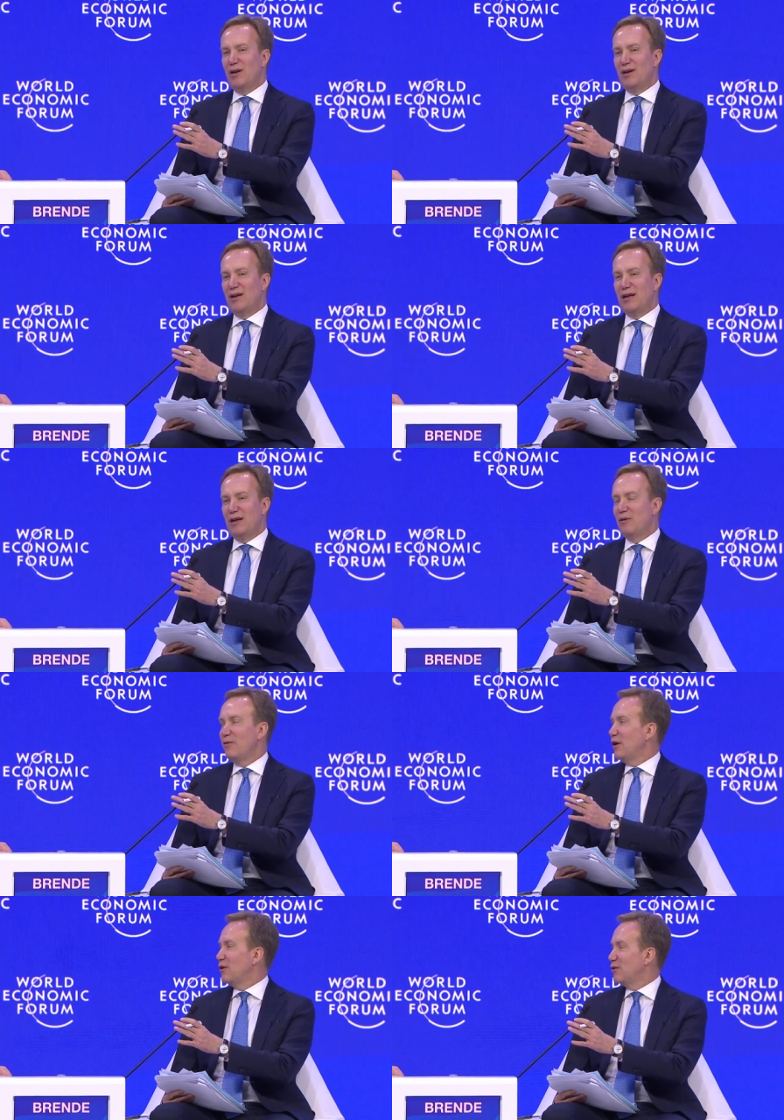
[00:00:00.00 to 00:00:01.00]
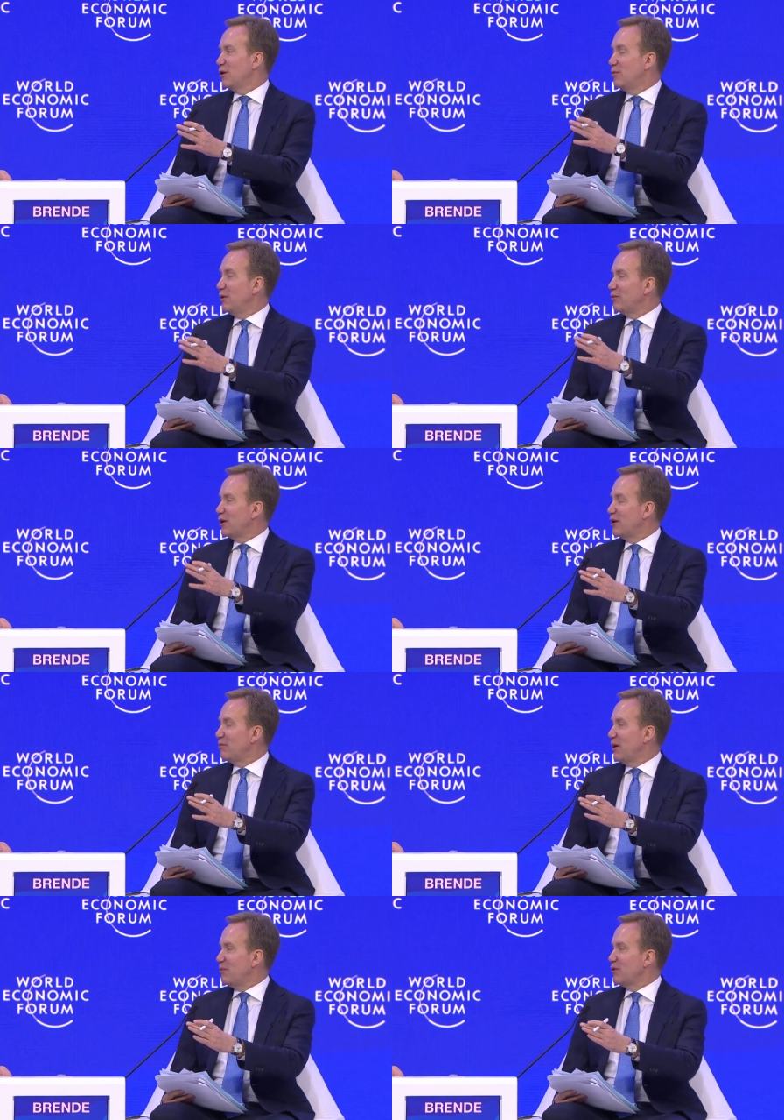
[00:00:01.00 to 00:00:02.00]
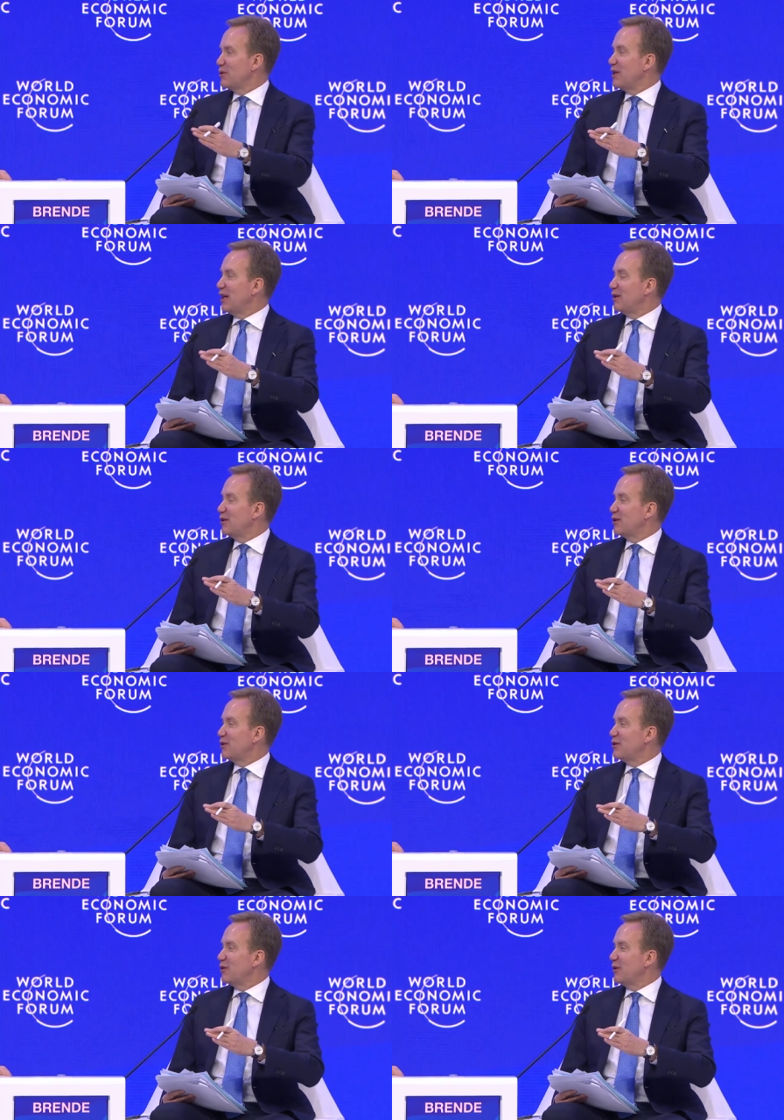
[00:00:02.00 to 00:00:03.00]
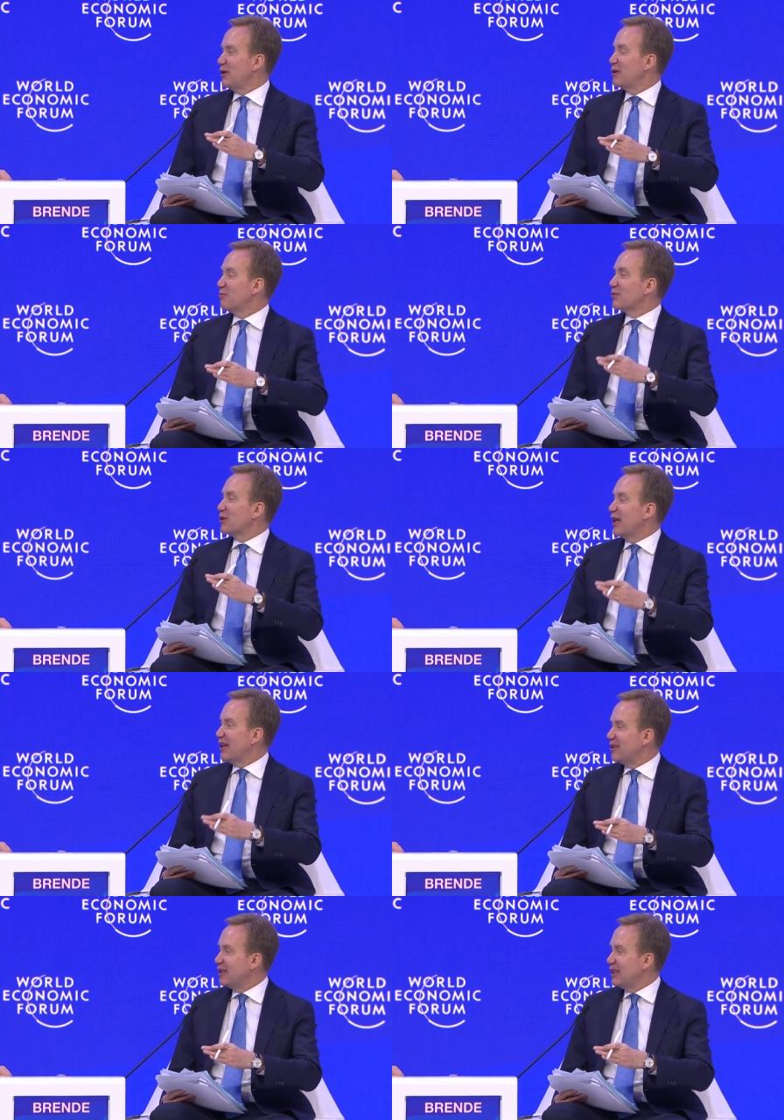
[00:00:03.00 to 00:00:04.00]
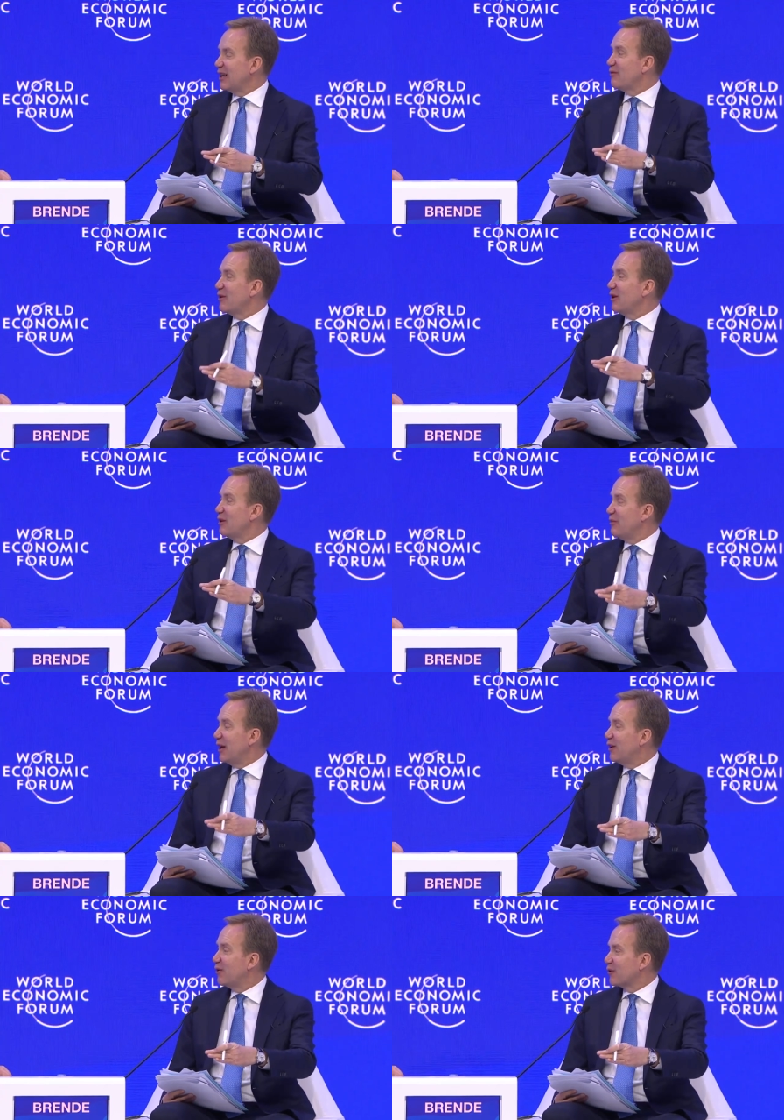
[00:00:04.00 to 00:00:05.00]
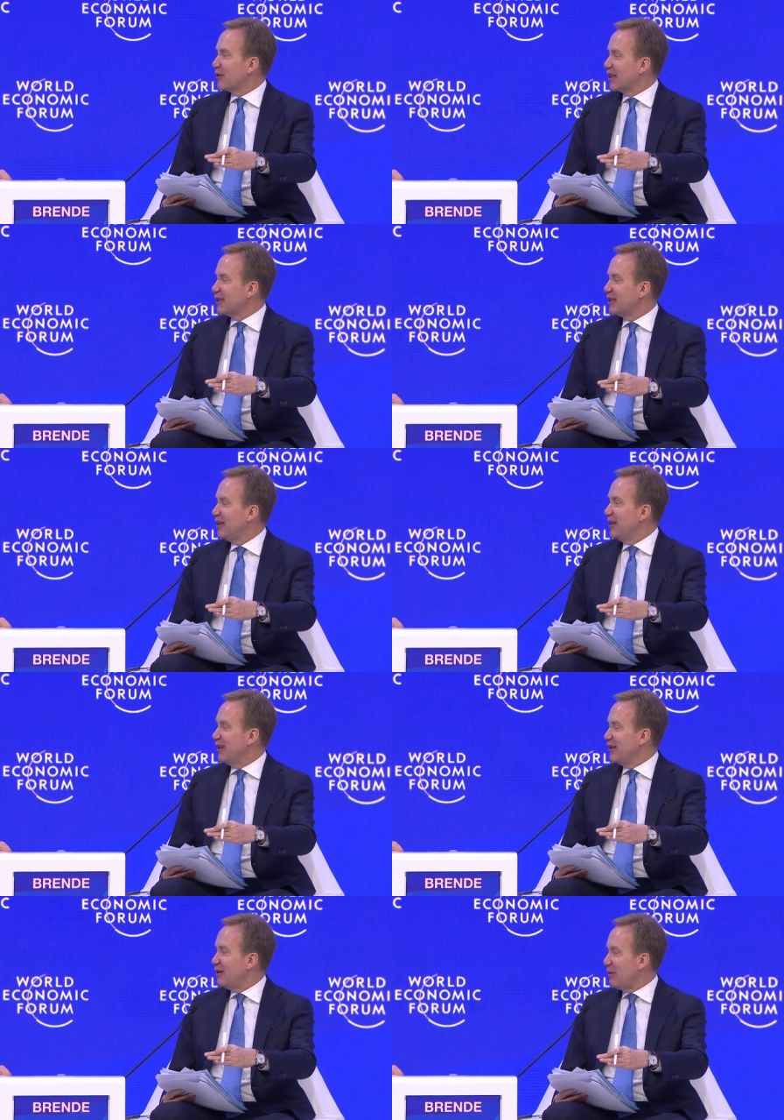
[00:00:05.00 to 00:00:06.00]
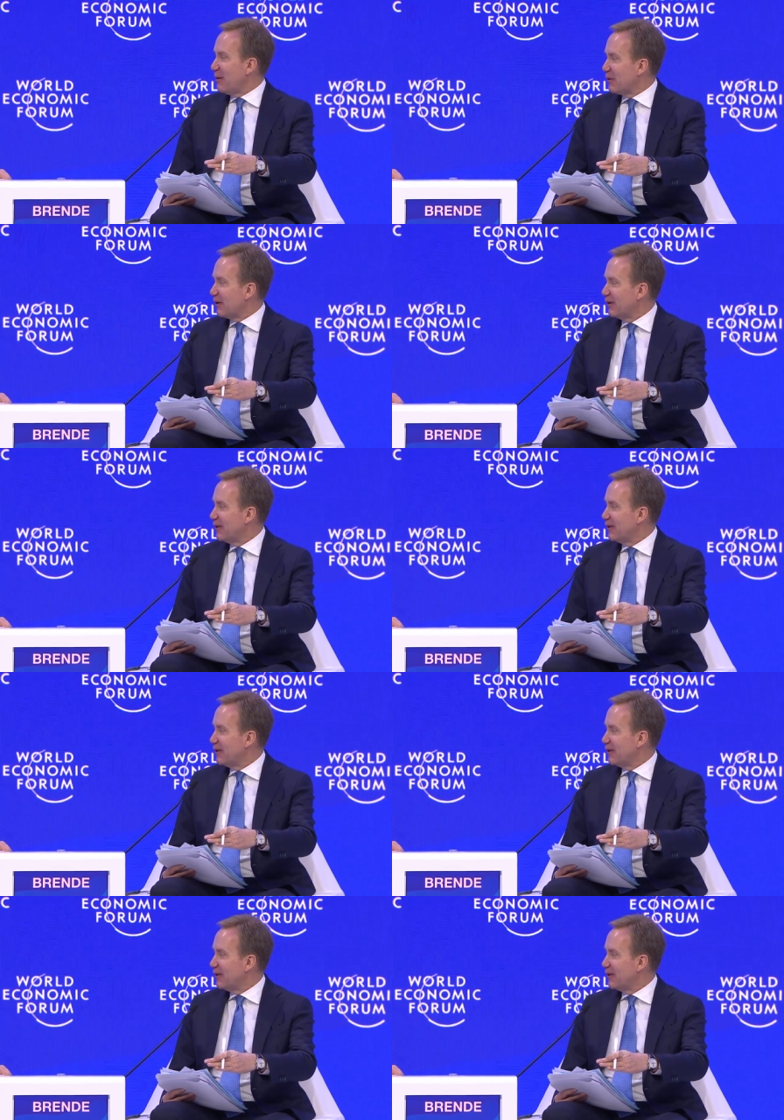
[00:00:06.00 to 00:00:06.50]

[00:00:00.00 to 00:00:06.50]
when uh, we grew up and read the papers, the editor took the pride in everything being correct in the paper.